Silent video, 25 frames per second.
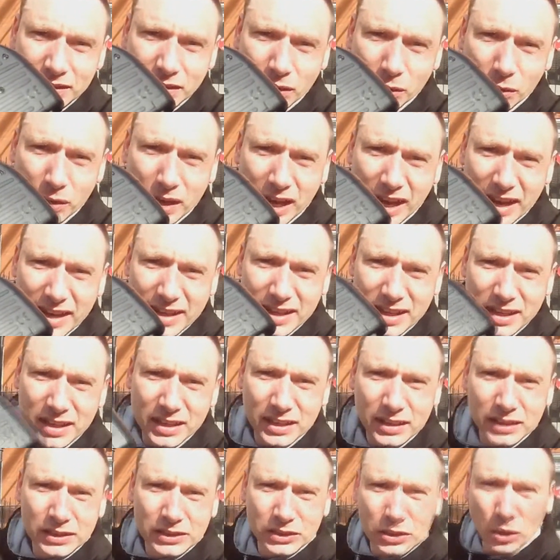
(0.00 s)
Okay,
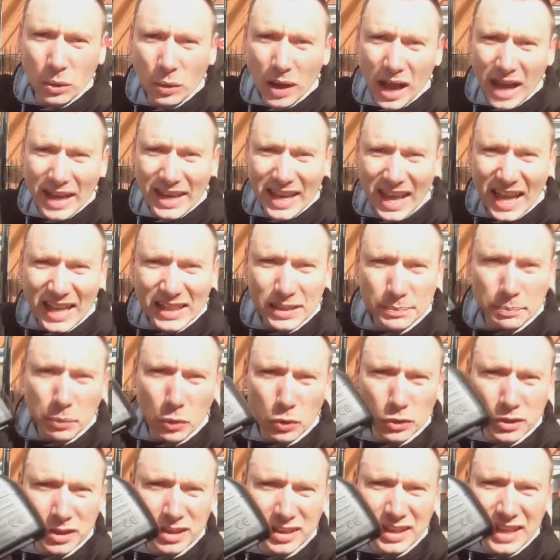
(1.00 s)
so I can't
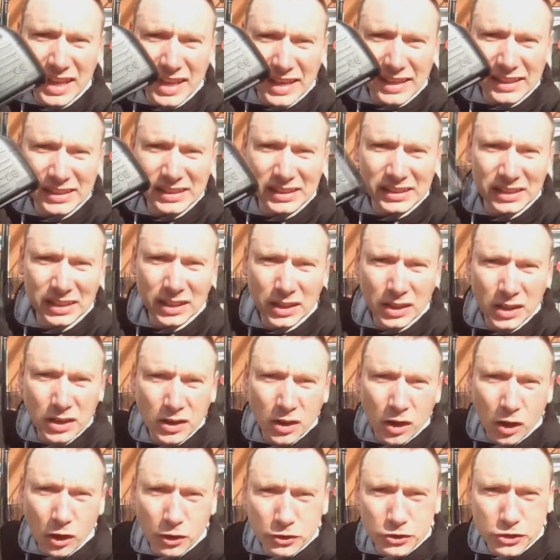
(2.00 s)
put this
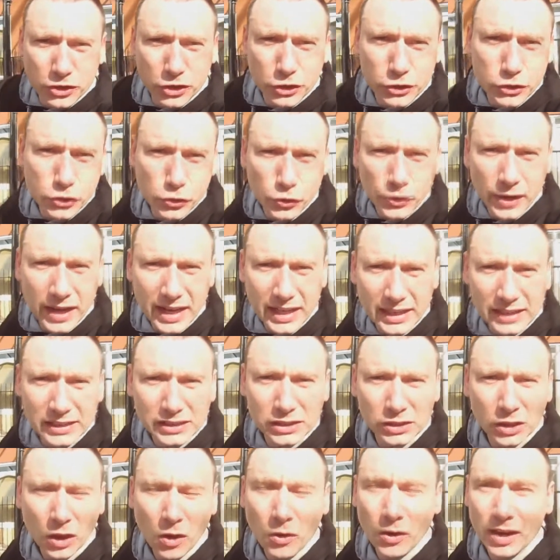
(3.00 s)
onto trees,
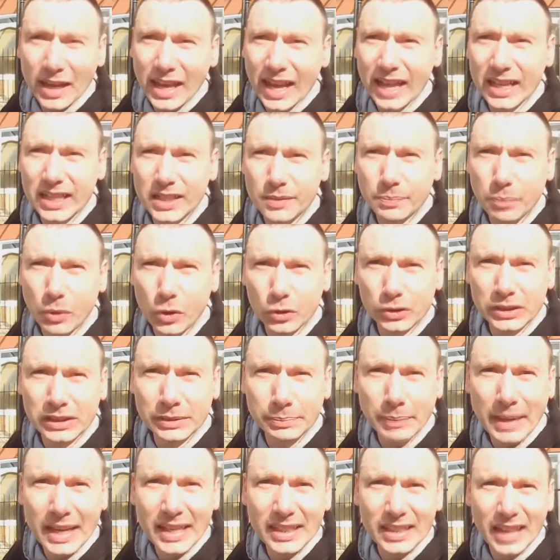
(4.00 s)
or I can't put
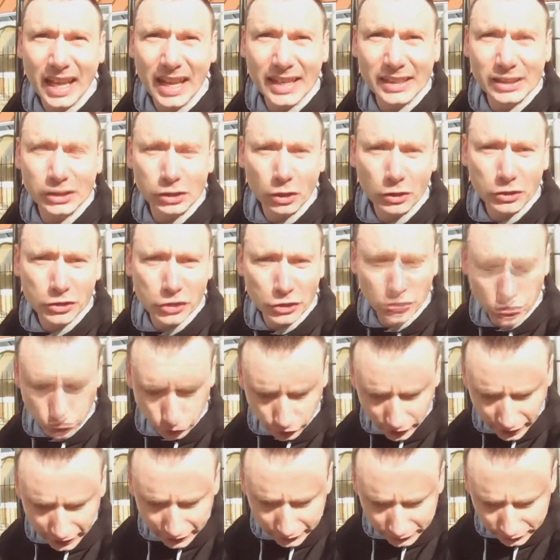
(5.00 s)
speed lights onto
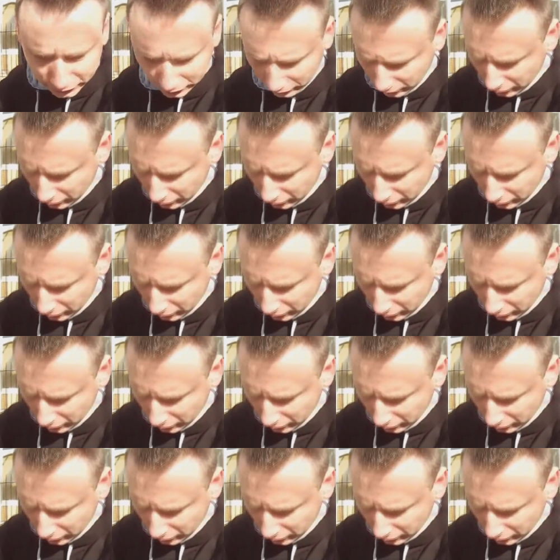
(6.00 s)
trees,